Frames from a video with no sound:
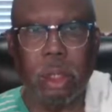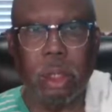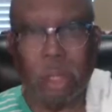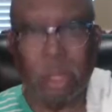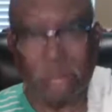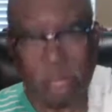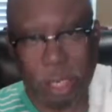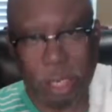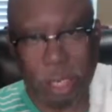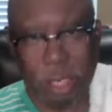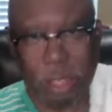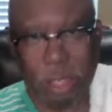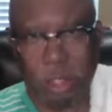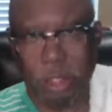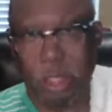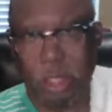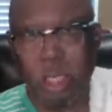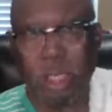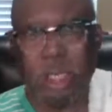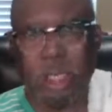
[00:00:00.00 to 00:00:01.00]

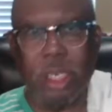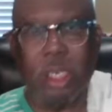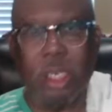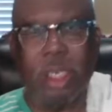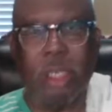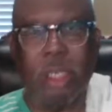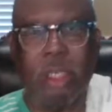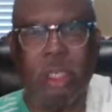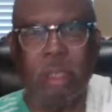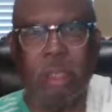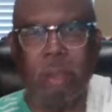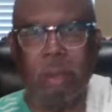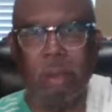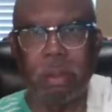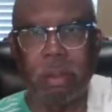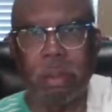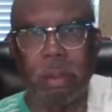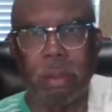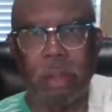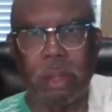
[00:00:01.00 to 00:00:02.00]
Keys to the kingdom.
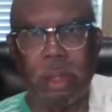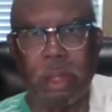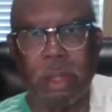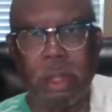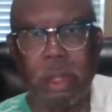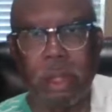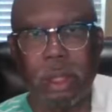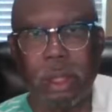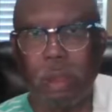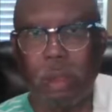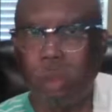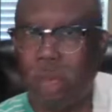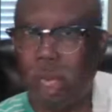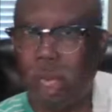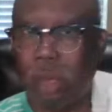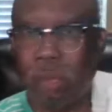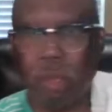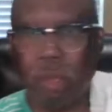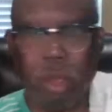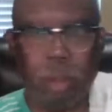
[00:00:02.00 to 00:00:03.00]

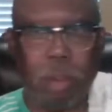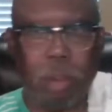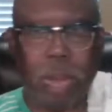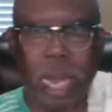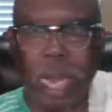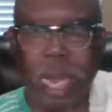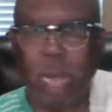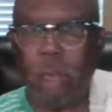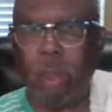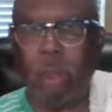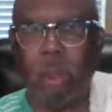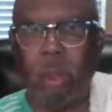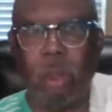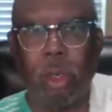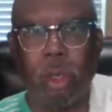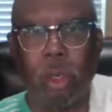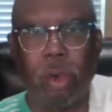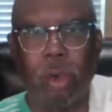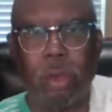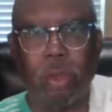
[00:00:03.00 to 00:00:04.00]
Whatever you bind on
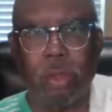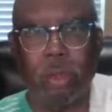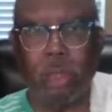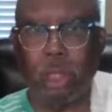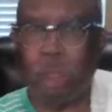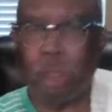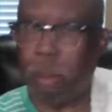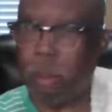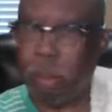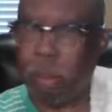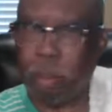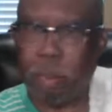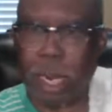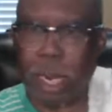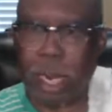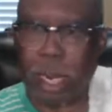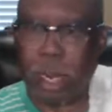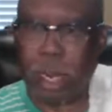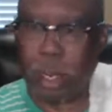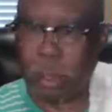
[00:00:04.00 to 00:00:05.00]
earth shall be
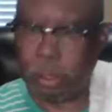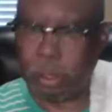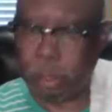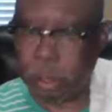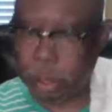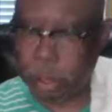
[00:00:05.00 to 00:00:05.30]
bound.